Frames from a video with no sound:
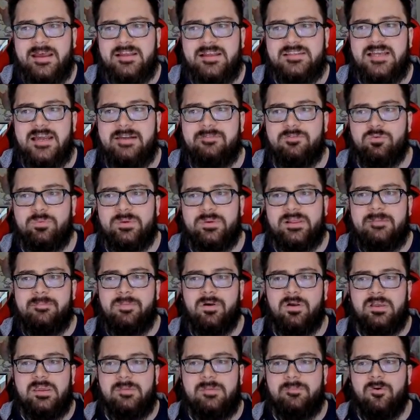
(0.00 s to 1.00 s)
outside of a really
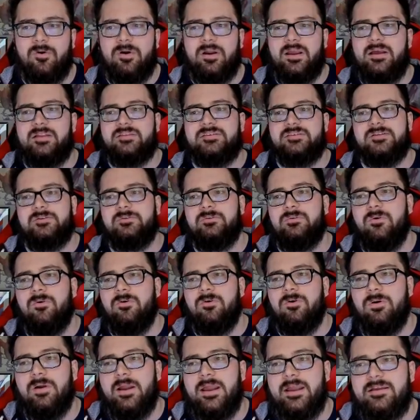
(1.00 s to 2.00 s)
bulky Porygon 2
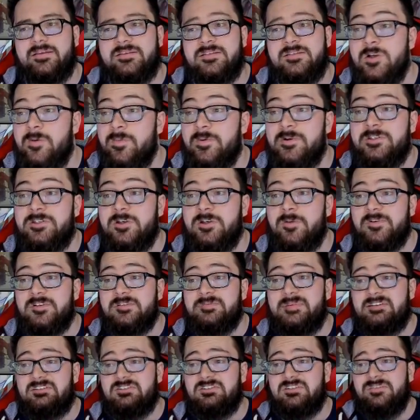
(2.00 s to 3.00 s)
or a super
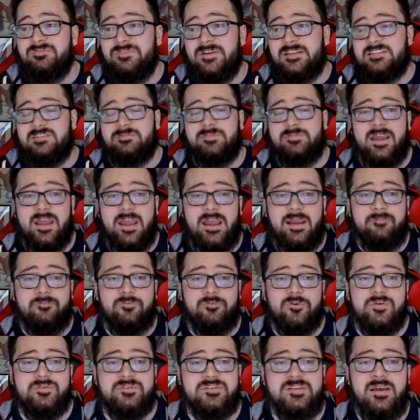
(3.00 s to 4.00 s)
special defensive Mega
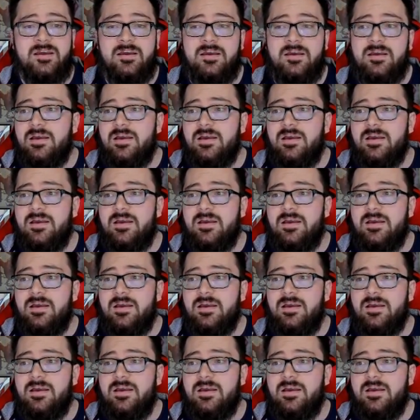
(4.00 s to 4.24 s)
Ampharos.